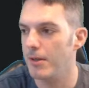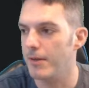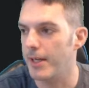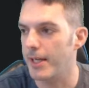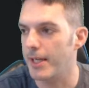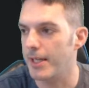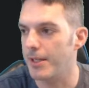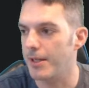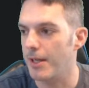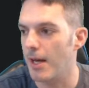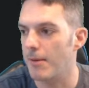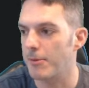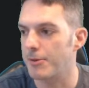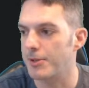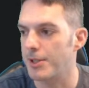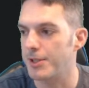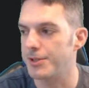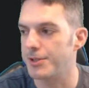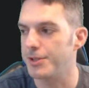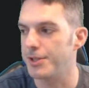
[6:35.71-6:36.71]
they get
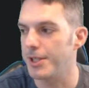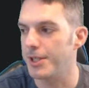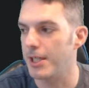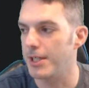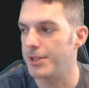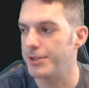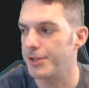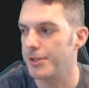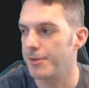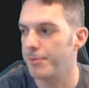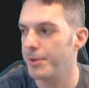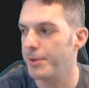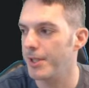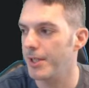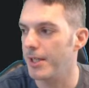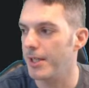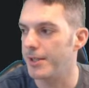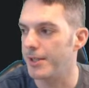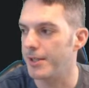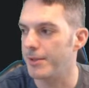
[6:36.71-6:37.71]
advertised into
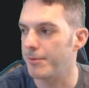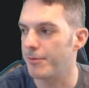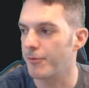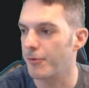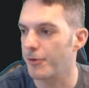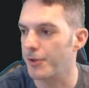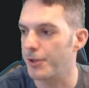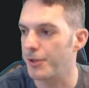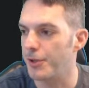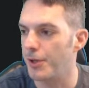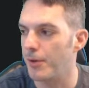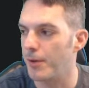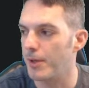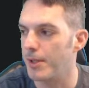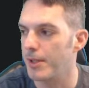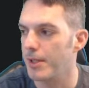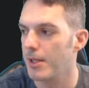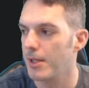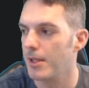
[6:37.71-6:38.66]
Eigrp, and then before you know it,